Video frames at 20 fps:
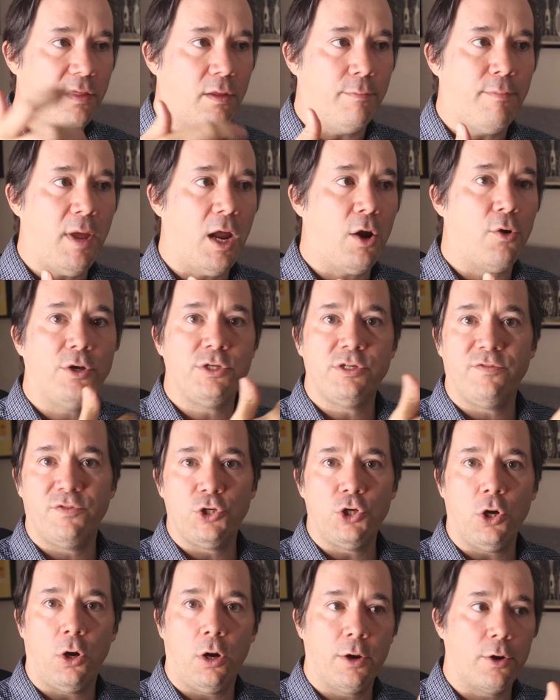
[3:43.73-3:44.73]
The marriage of a
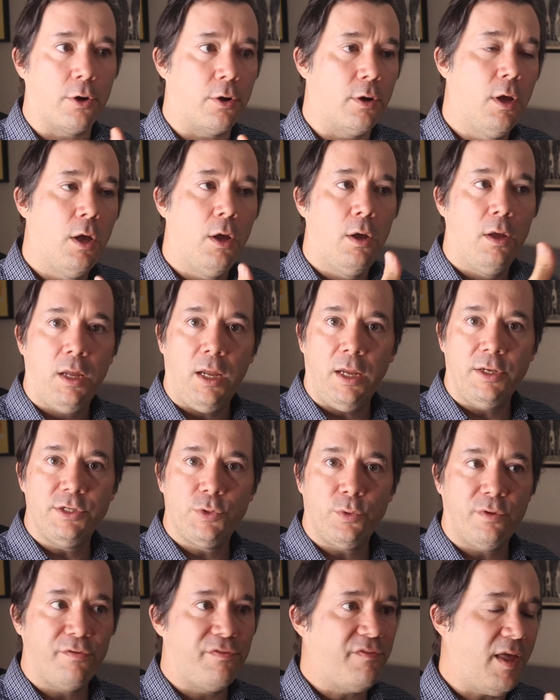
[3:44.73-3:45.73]
daughter
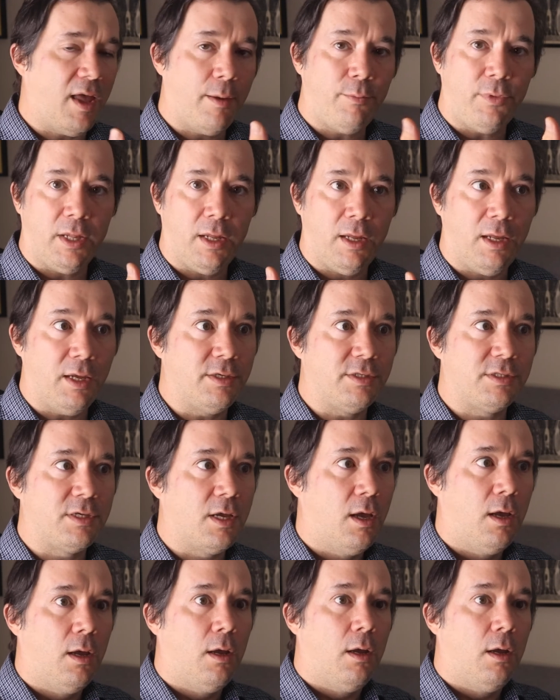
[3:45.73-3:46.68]
into a family is